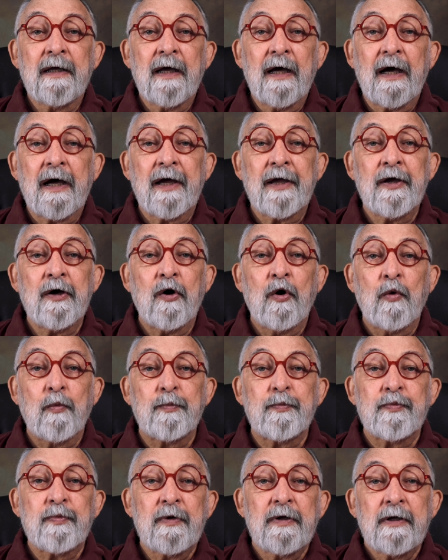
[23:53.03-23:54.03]
I
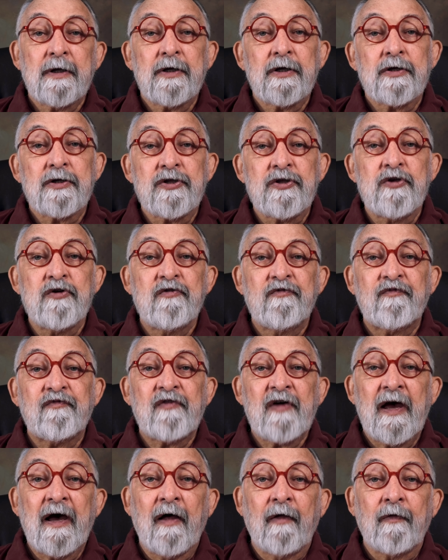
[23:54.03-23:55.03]
hope you
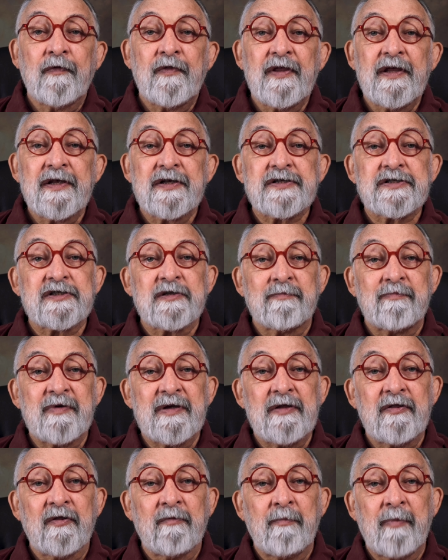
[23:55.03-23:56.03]
found this to
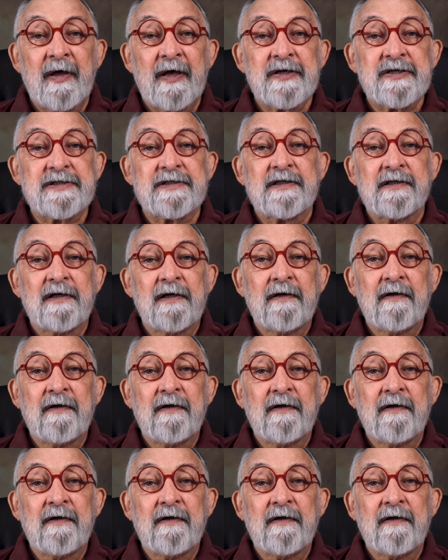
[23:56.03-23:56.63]
be the best